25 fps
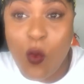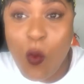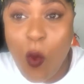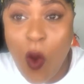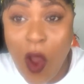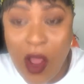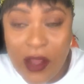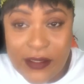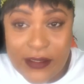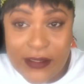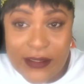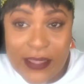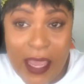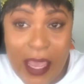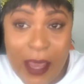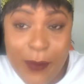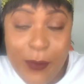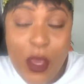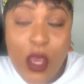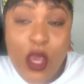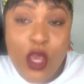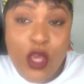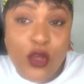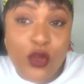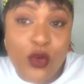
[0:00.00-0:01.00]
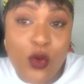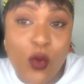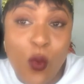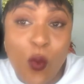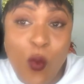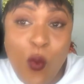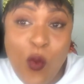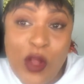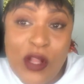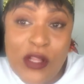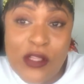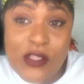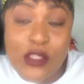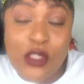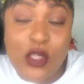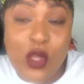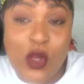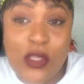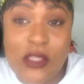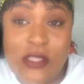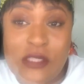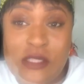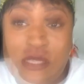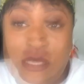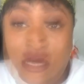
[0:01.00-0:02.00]
one time you will
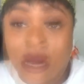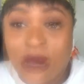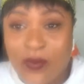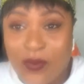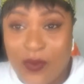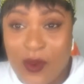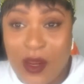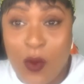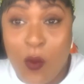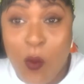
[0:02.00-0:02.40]
succeed.